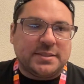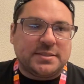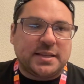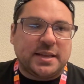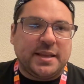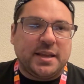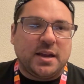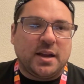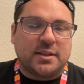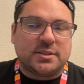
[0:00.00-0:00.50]

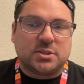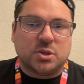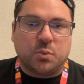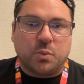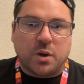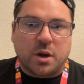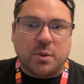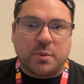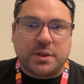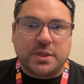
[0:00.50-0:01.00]
said he got to
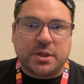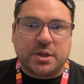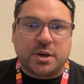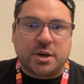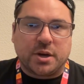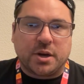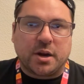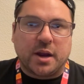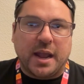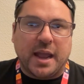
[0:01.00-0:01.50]
work with
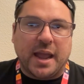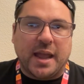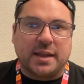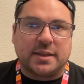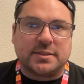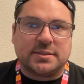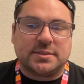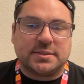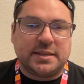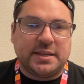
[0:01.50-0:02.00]
her
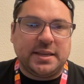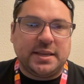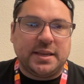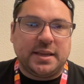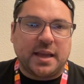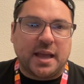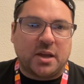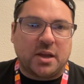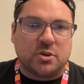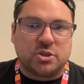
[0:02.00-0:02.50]
and
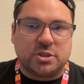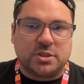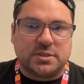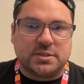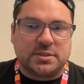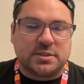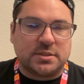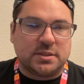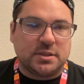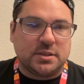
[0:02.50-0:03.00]
see how
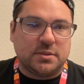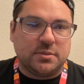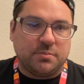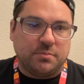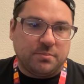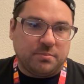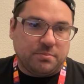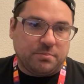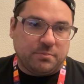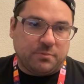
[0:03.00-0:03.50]
she's
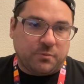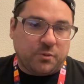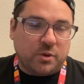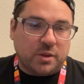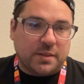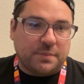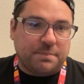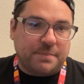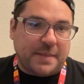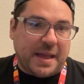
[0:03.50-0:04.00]

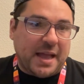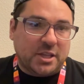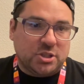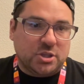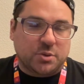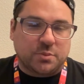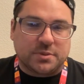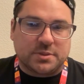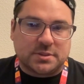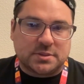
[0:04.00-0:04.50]
full of
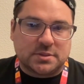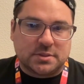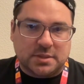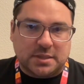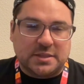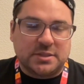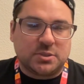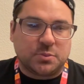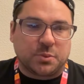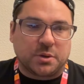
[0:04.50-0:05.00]
magic, was
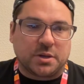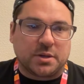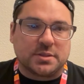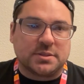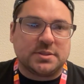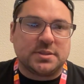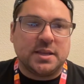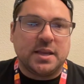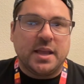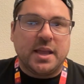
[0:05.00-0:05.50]
his
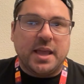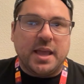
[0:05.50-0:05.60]
words.